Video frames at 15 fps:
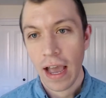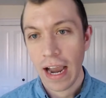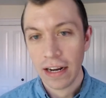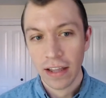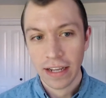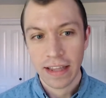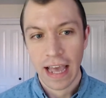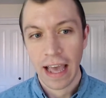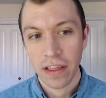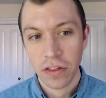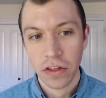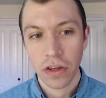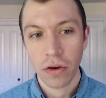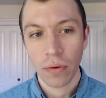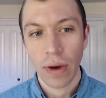I'd like to ask
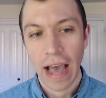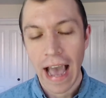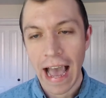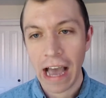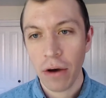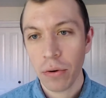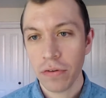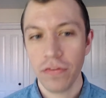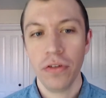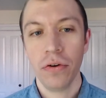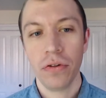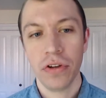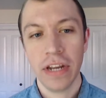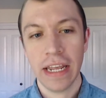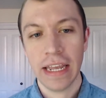you how have those
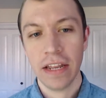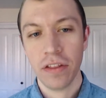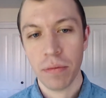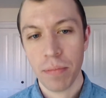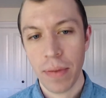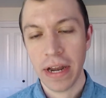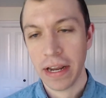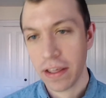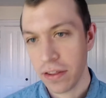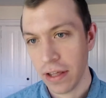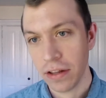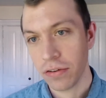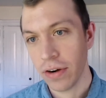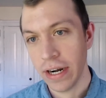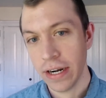needs been
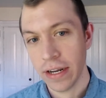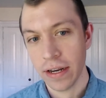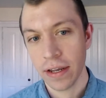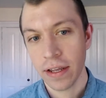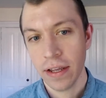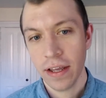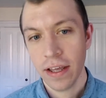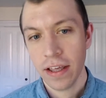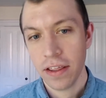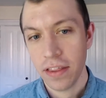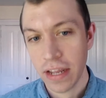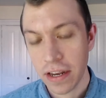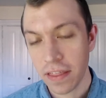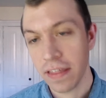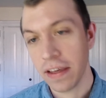accelerated since the